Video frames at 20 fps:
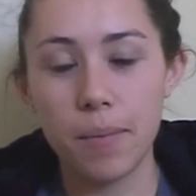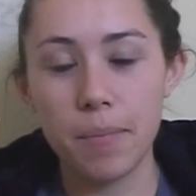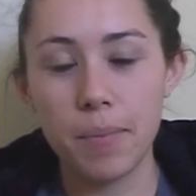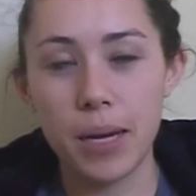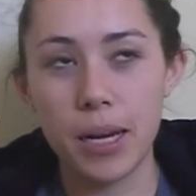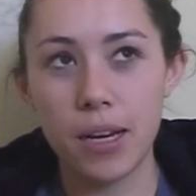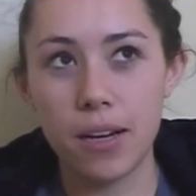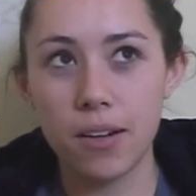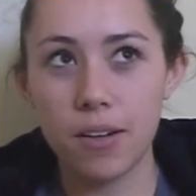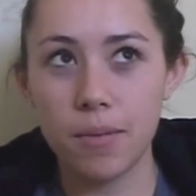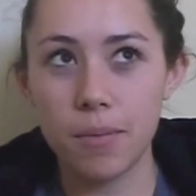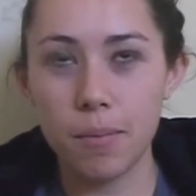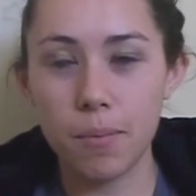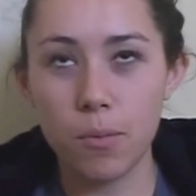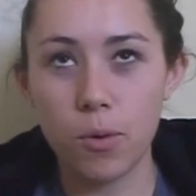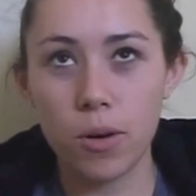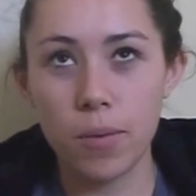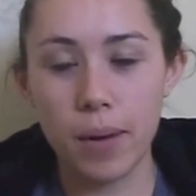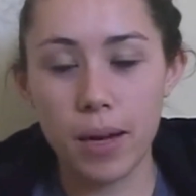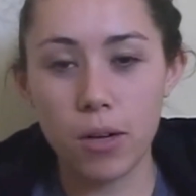paid
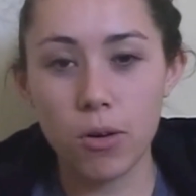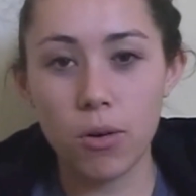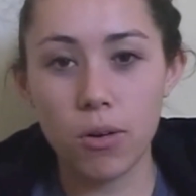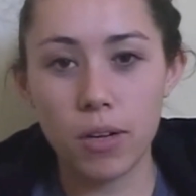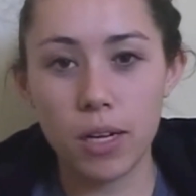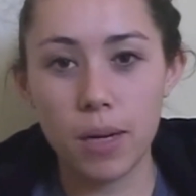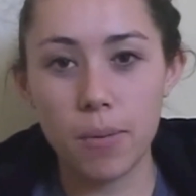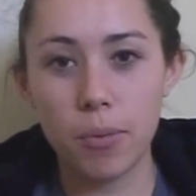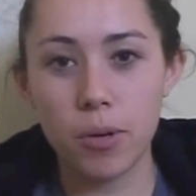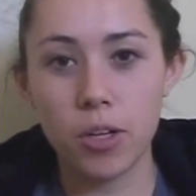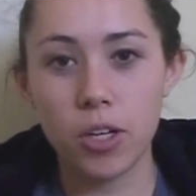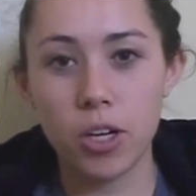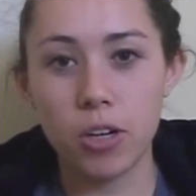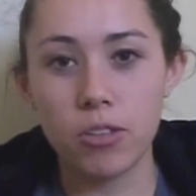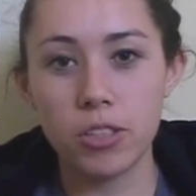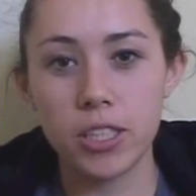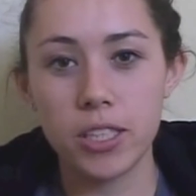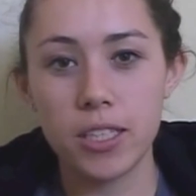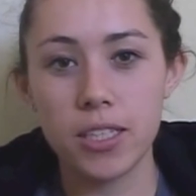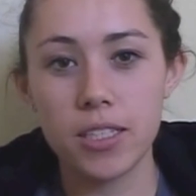one of my goalkeeper
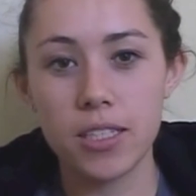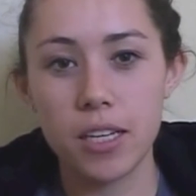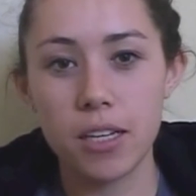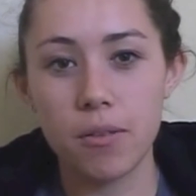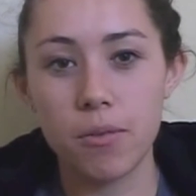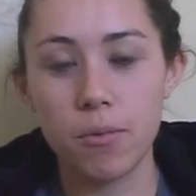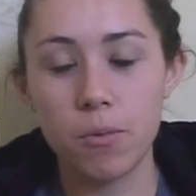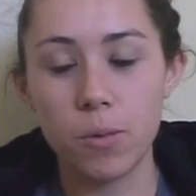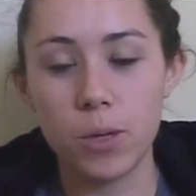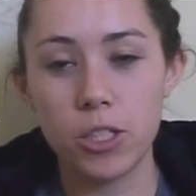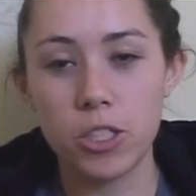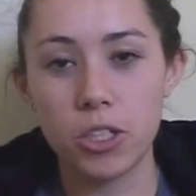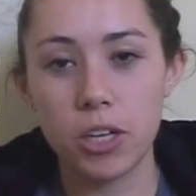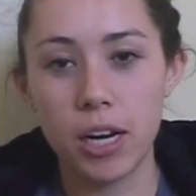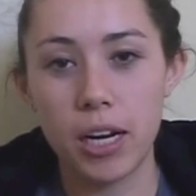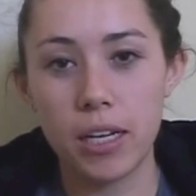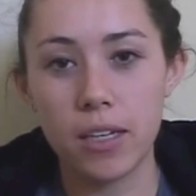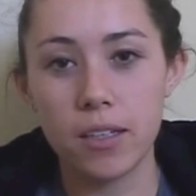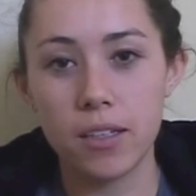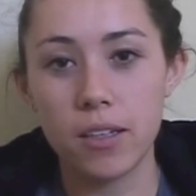coaches, and we
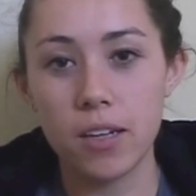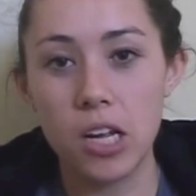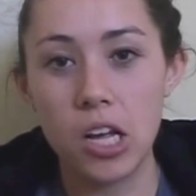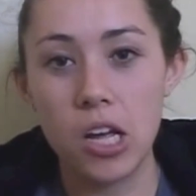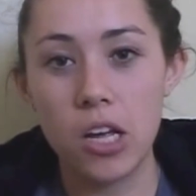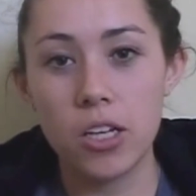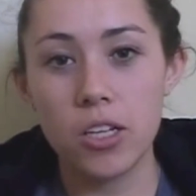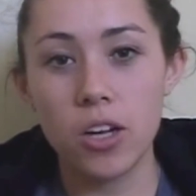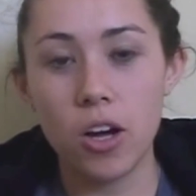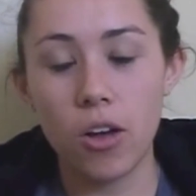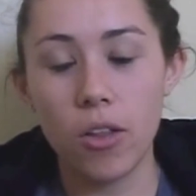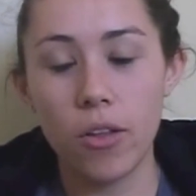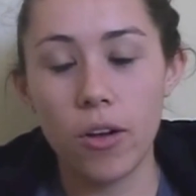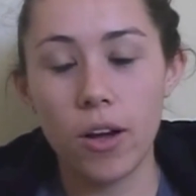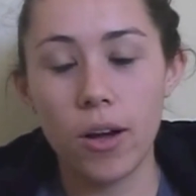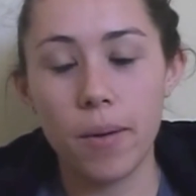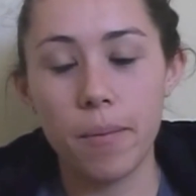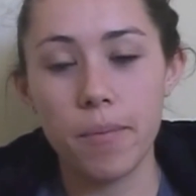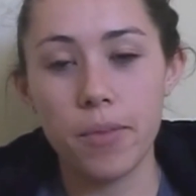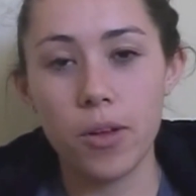trained
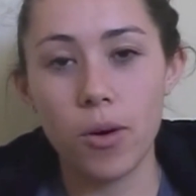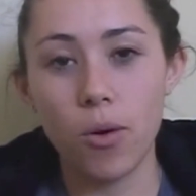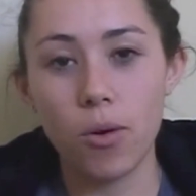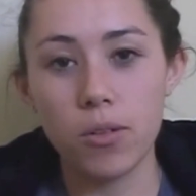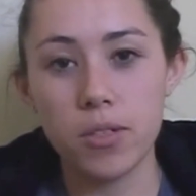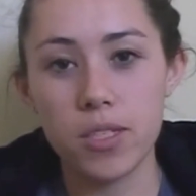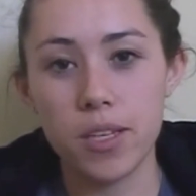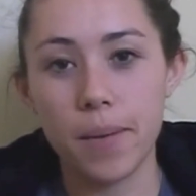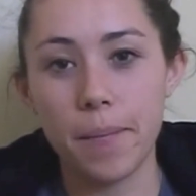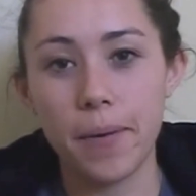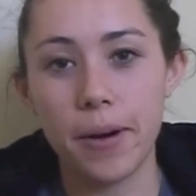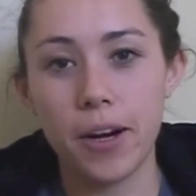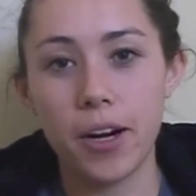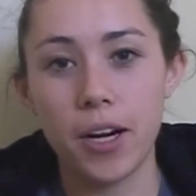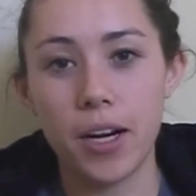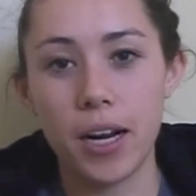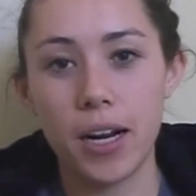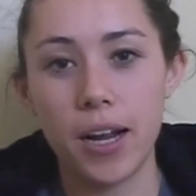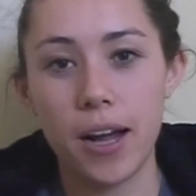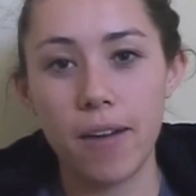the whole summer,
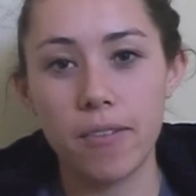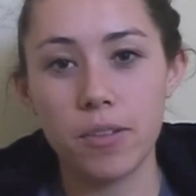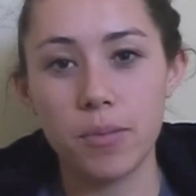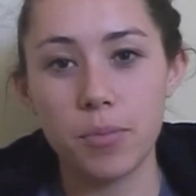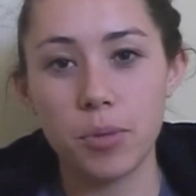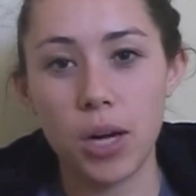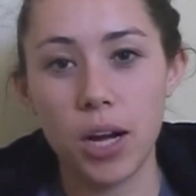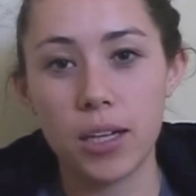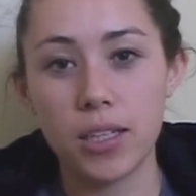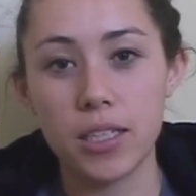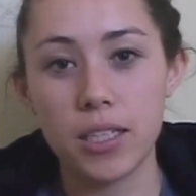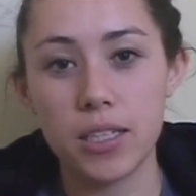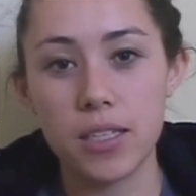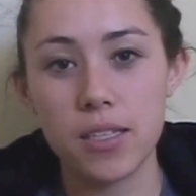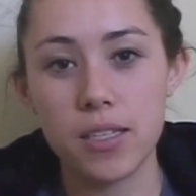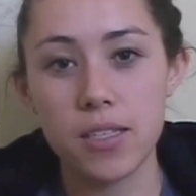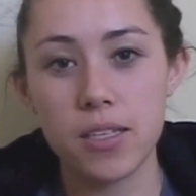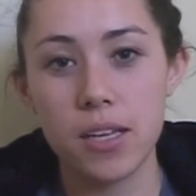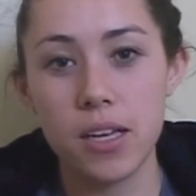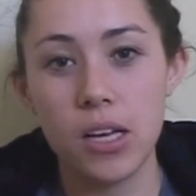and I'd have to
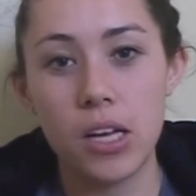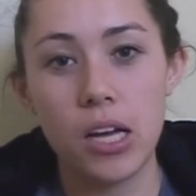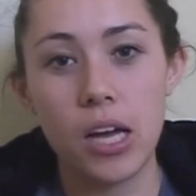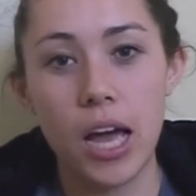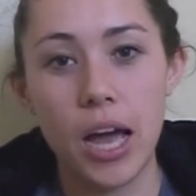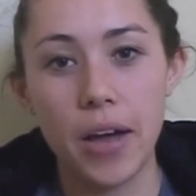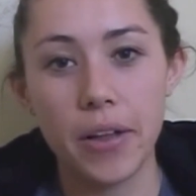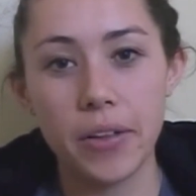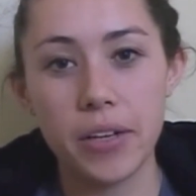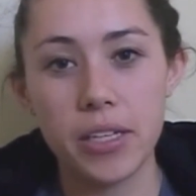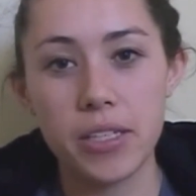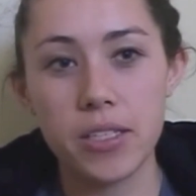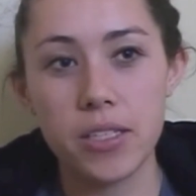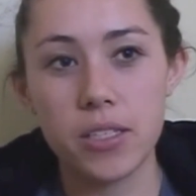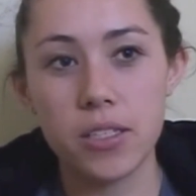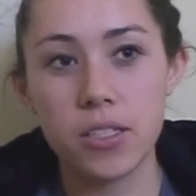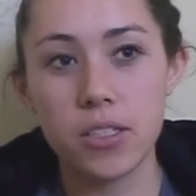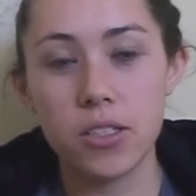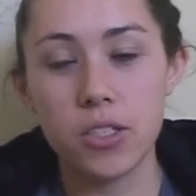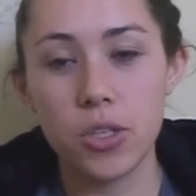practice at
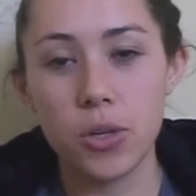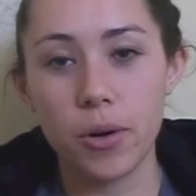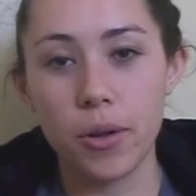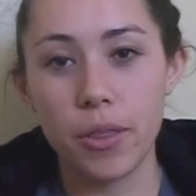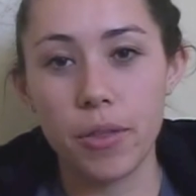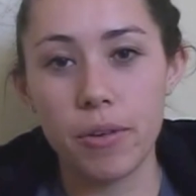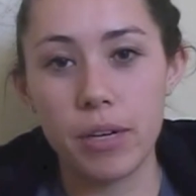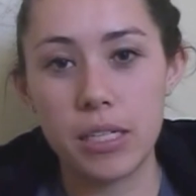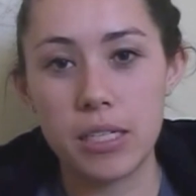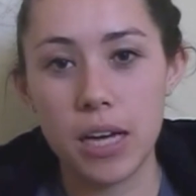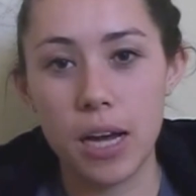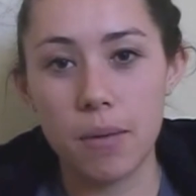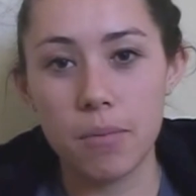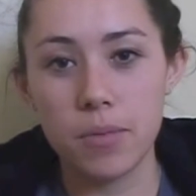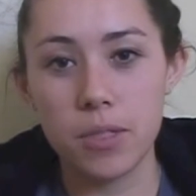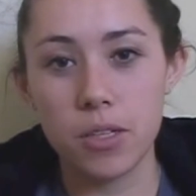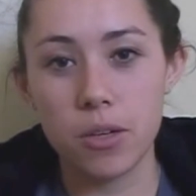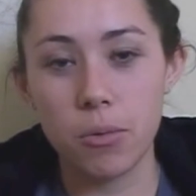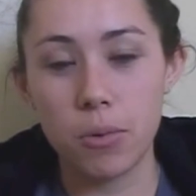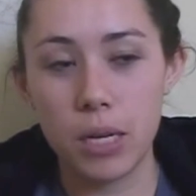least 2 or 3
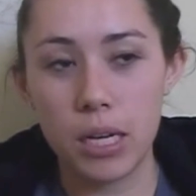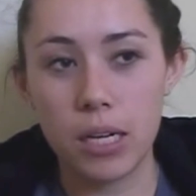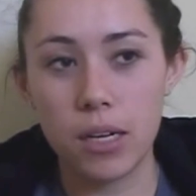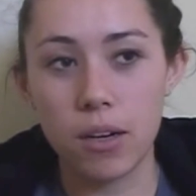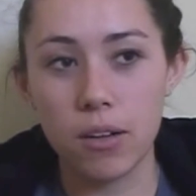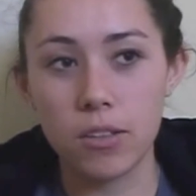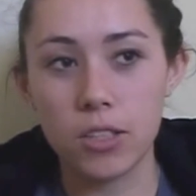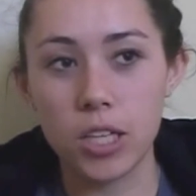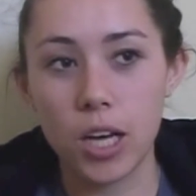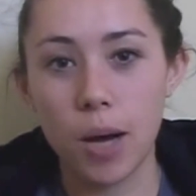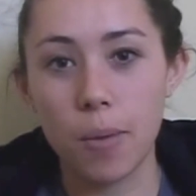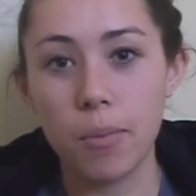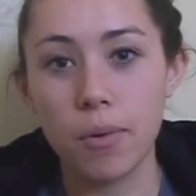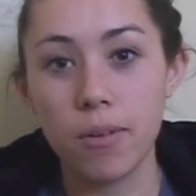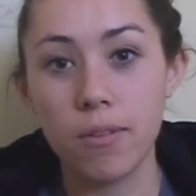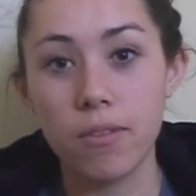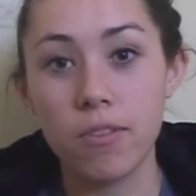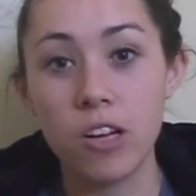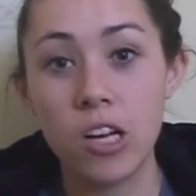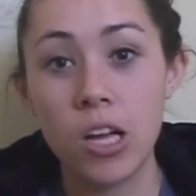times a week on top
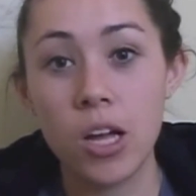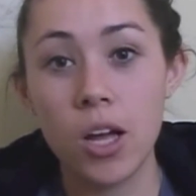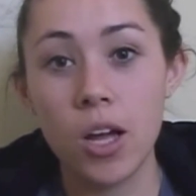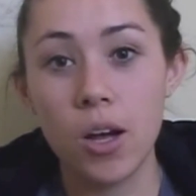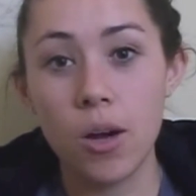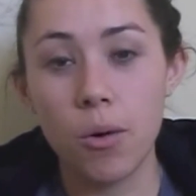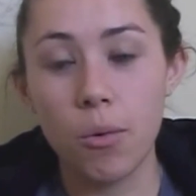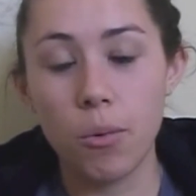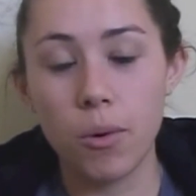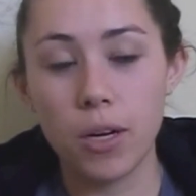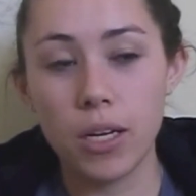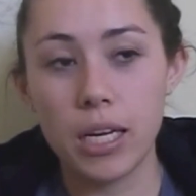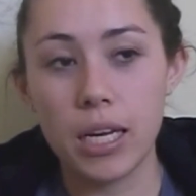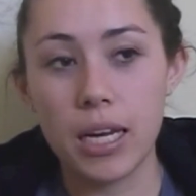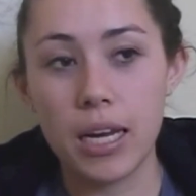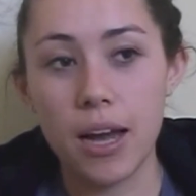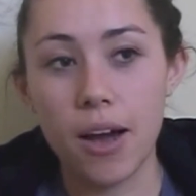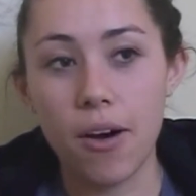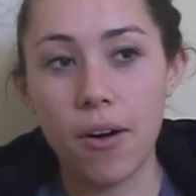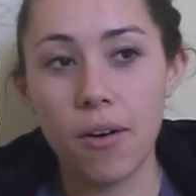of
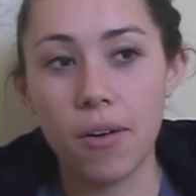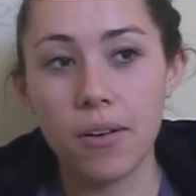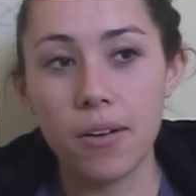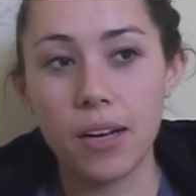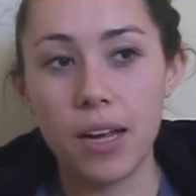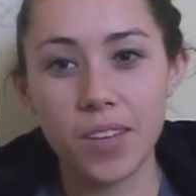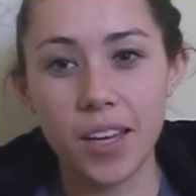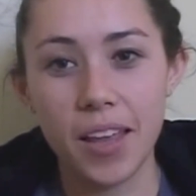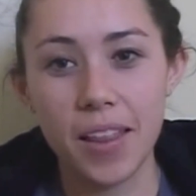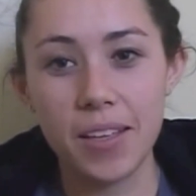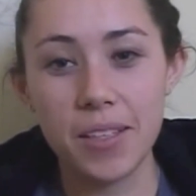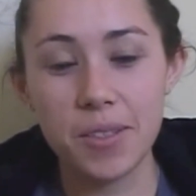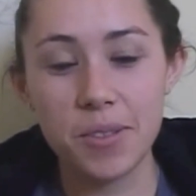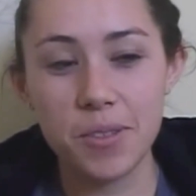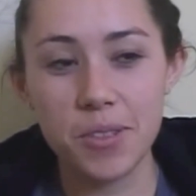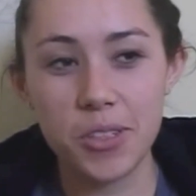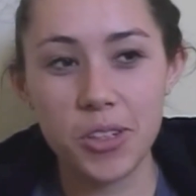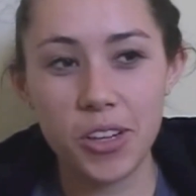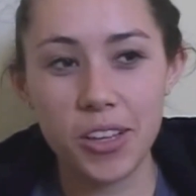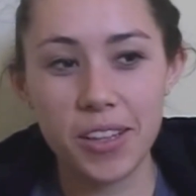working out. And this
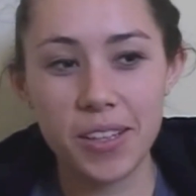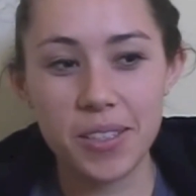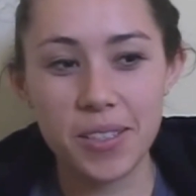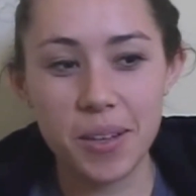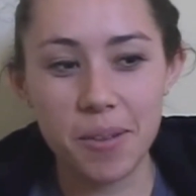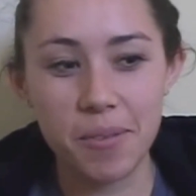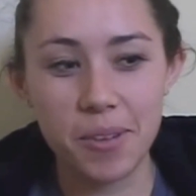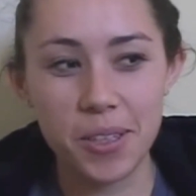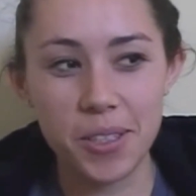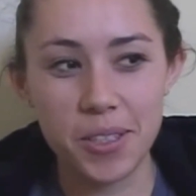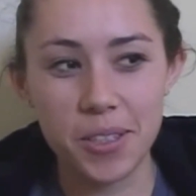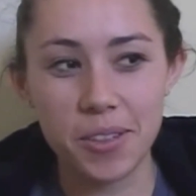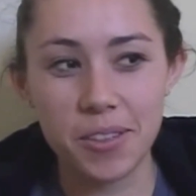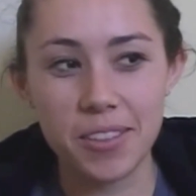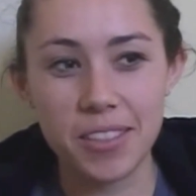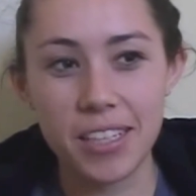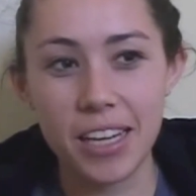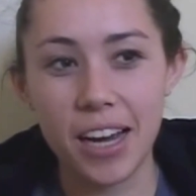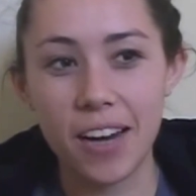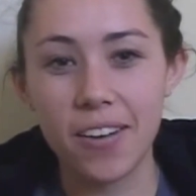was during the summer, so it
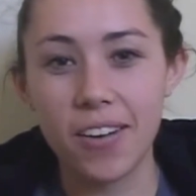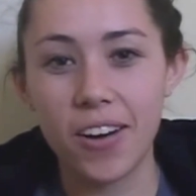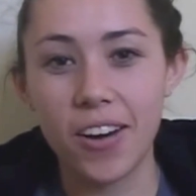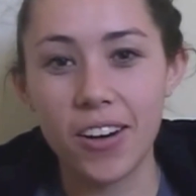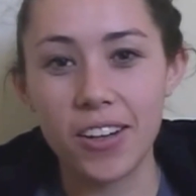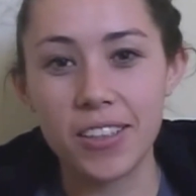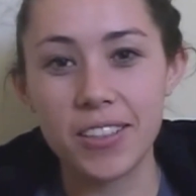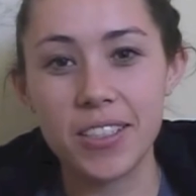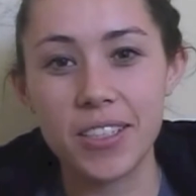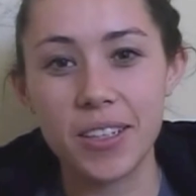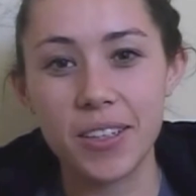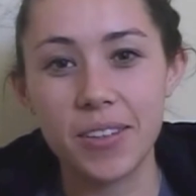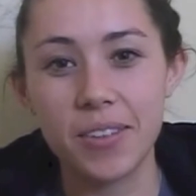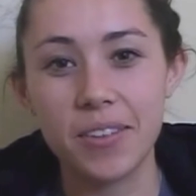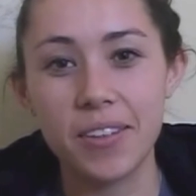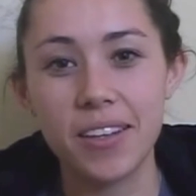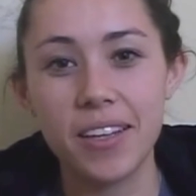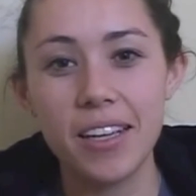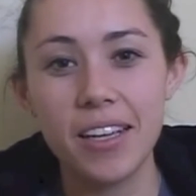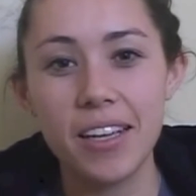was kind of hard to